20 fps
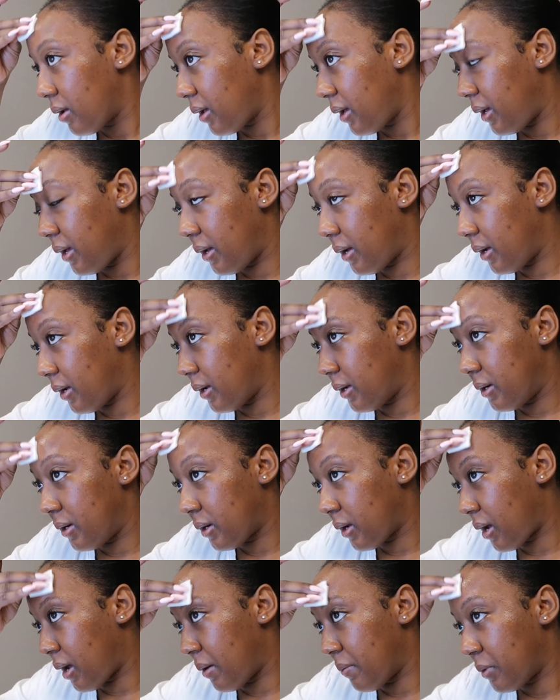and
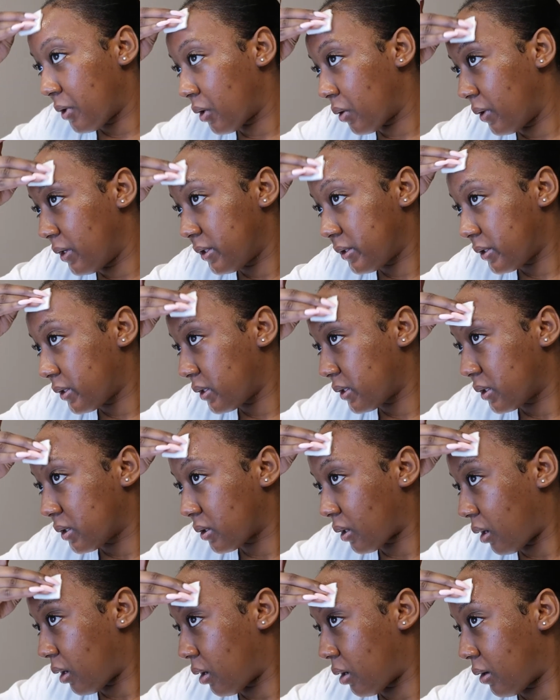I'm going to
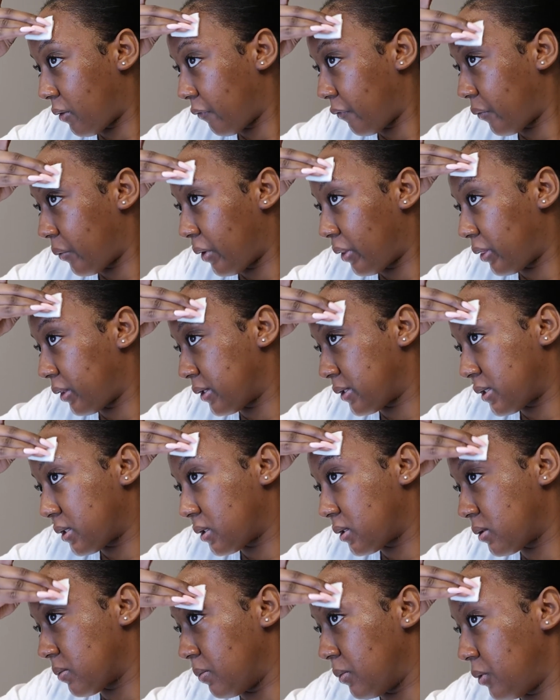start off with the
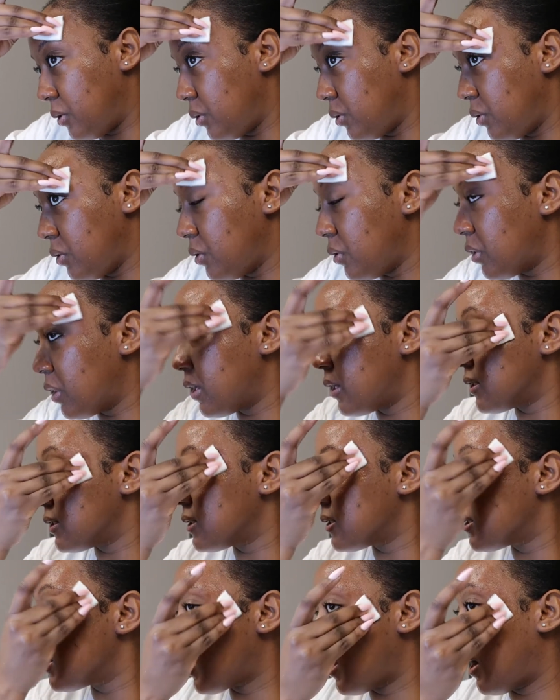smooth
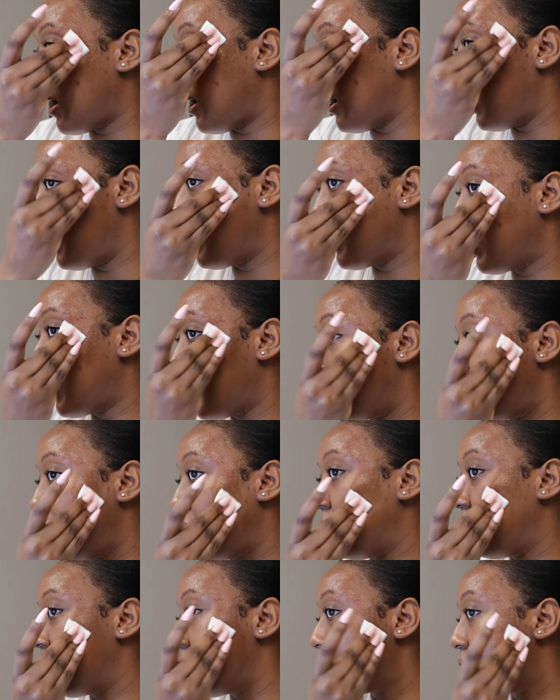side
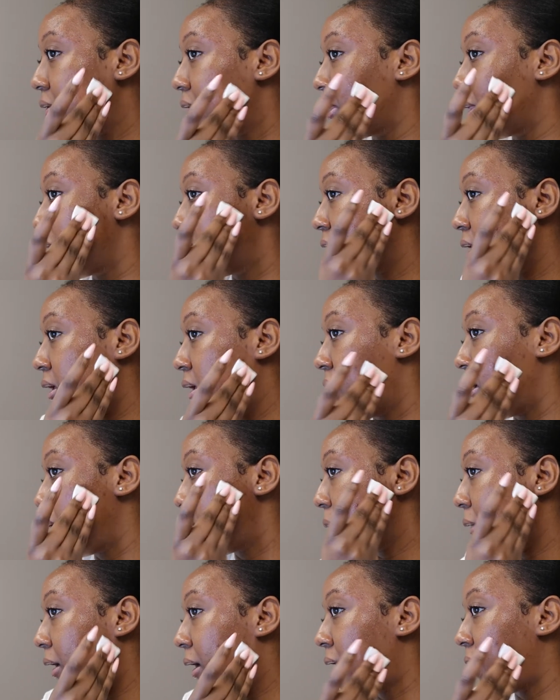of the
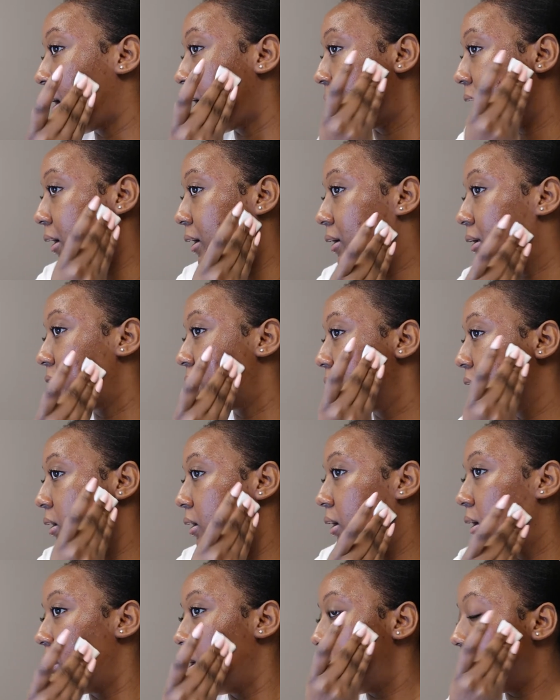pad.
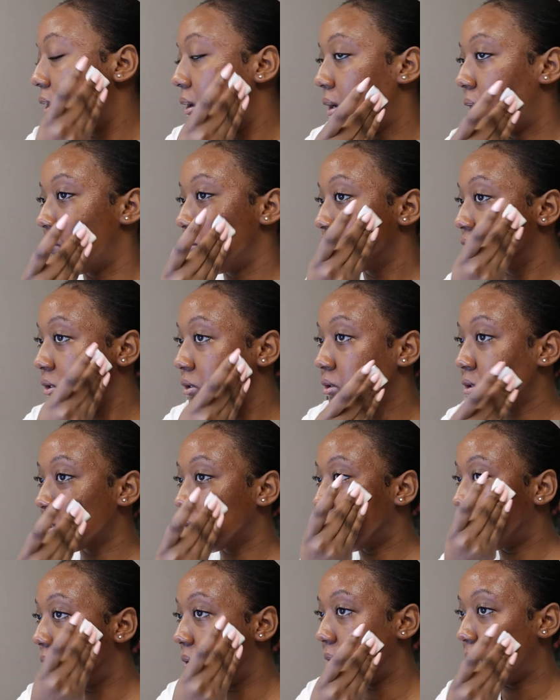And I'm just
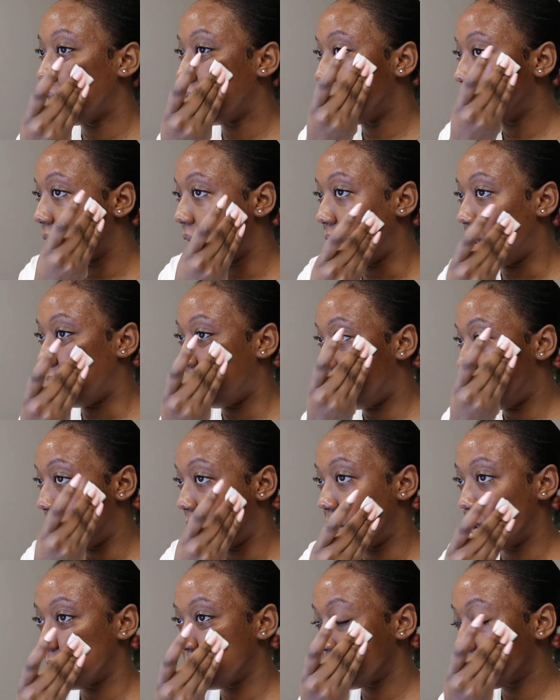going
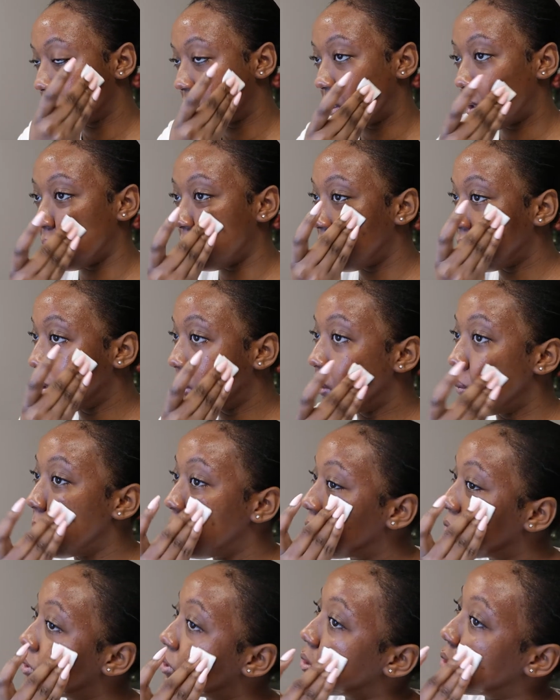in circular
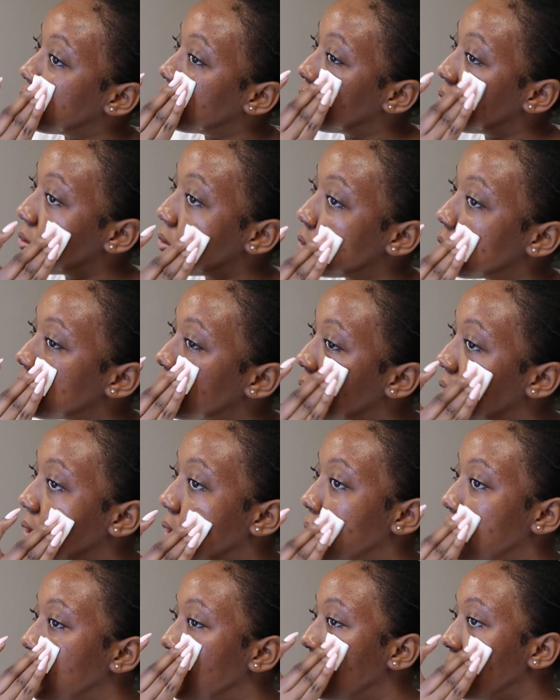motions
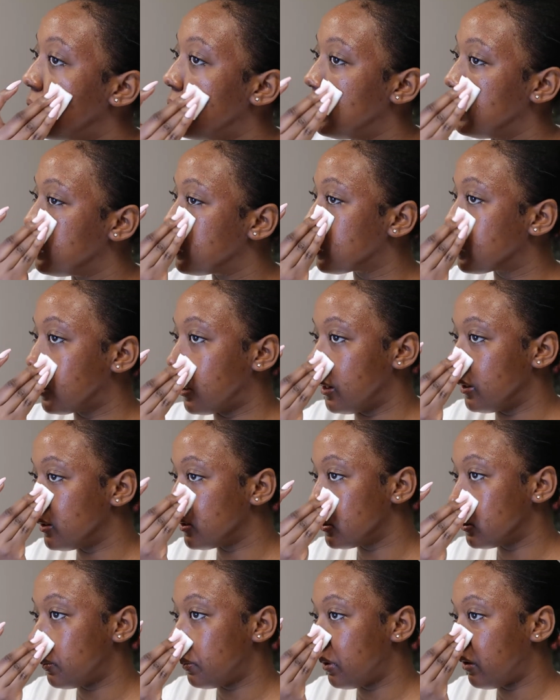and trying
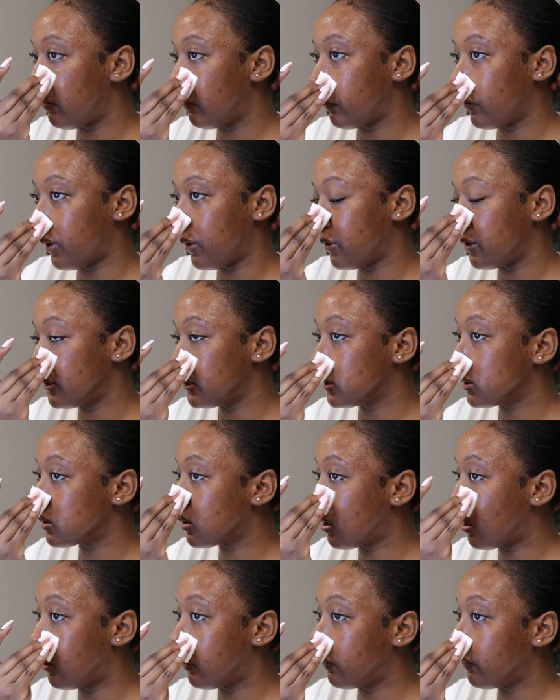to be very
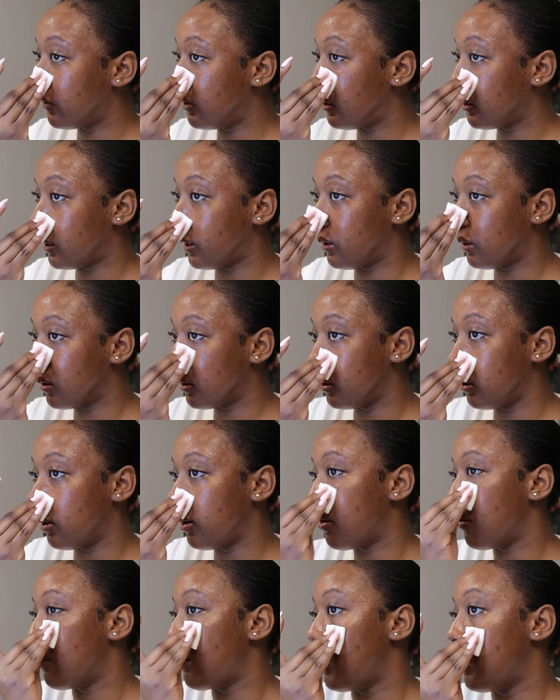soft and delicate
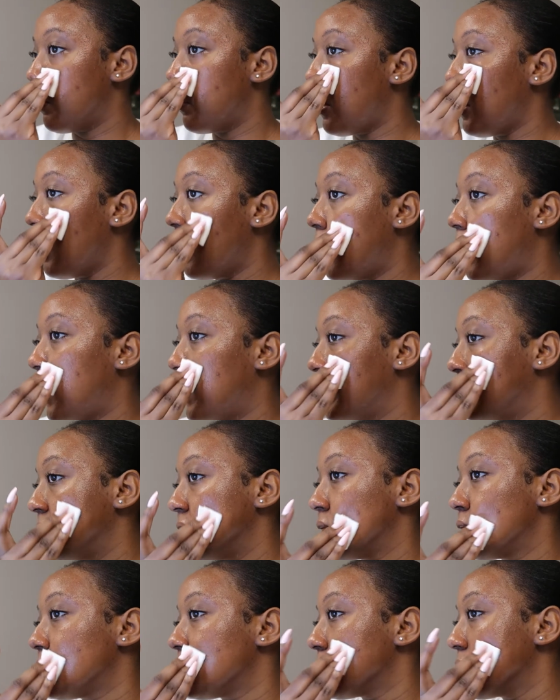around my
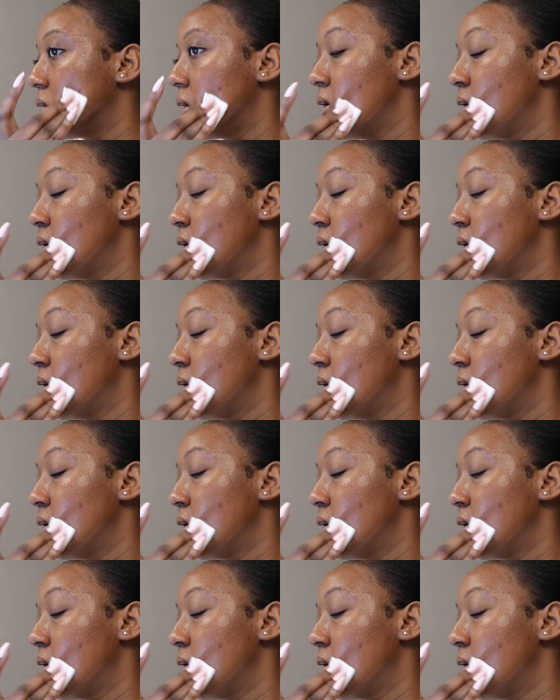eyes.